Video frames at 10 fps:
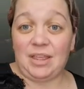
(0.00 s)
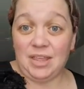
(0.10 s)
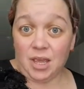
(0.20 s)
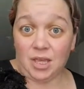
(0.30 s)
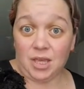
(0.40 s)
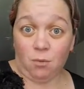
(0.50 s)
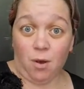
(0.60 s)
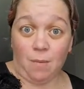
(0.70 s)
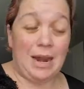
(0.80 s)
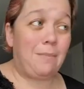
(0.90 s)
the IKEA
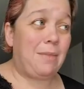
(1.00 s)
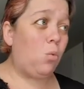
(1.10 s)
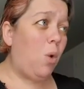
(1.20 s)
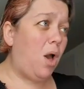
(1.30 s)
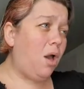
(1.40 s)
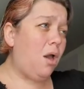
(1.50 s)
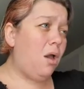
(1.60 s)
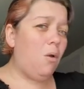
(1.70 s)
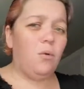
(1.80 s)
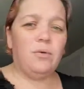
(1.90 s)
woman. I'm like,
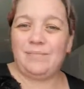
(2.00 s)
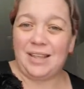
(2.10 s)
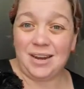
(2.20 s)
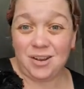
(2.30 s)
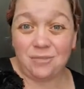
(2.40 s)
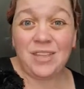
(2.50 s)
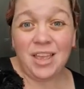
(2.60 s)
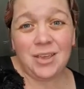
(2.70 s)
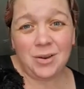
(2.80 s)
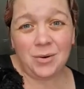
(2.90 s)
woo, you know
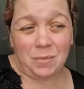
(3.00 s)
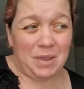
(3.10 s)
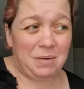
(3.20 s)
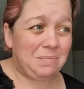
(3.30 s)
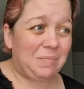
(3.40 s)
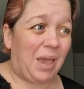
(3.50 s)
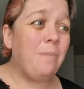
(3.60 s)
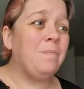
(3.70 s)
what I mean. Okay.